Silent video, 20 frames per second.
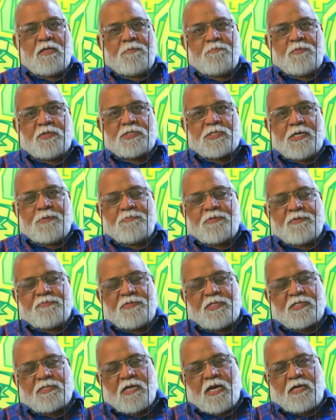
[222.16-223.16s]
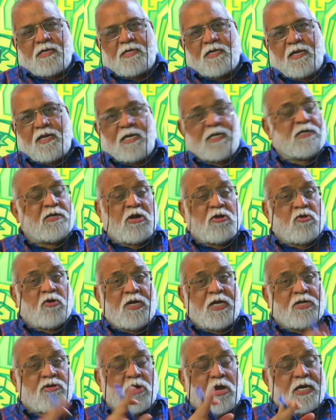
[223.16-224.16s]
Muslims of this country. It's not
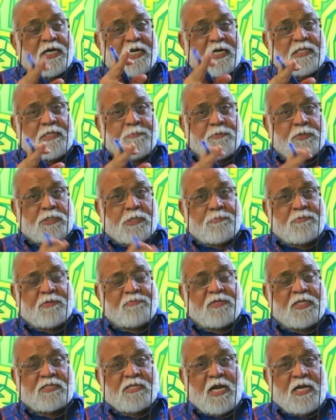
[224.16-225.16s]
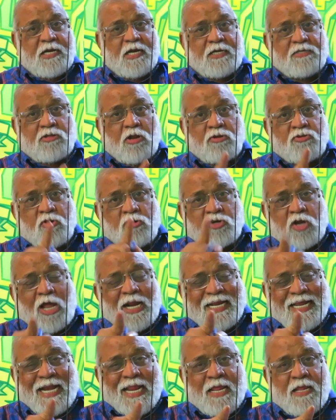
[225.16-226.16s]
only targeting the Muslims of this country, it's also
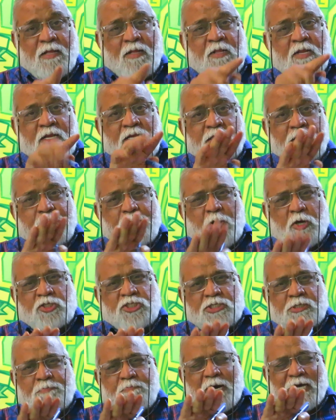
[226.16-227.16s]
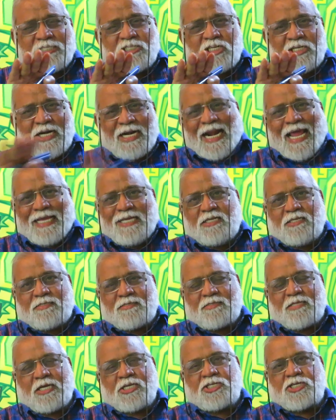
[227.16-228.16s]
targeting the most
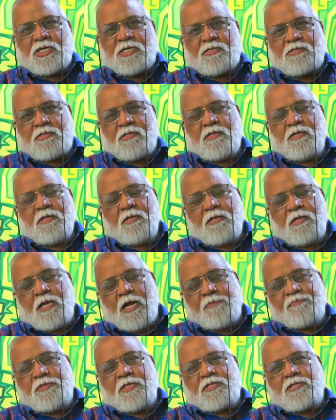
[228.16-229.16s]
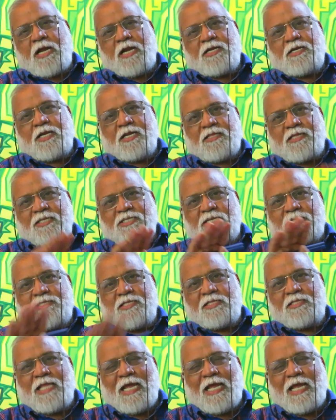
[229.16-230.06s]
marginalized sections of this country, such as the